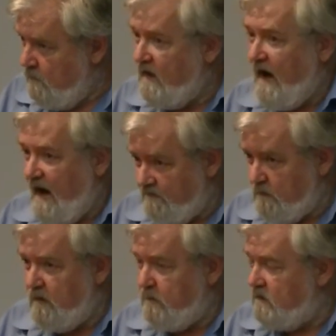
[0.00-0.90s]
But
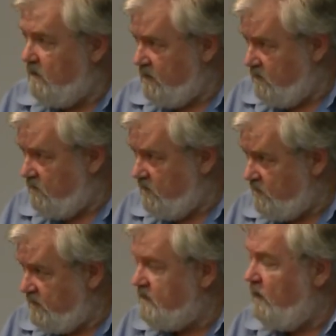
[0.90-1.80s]
half the people who go to
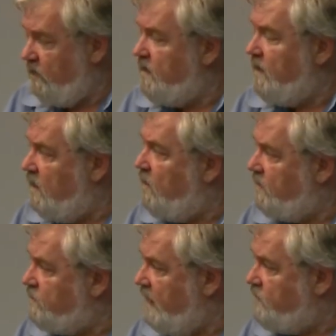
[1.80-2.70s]
university
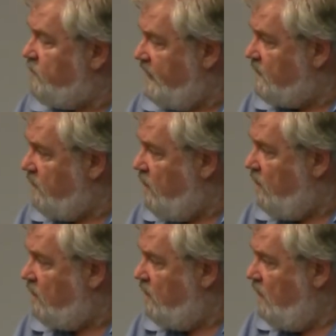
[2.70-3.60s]
don't graduate at all.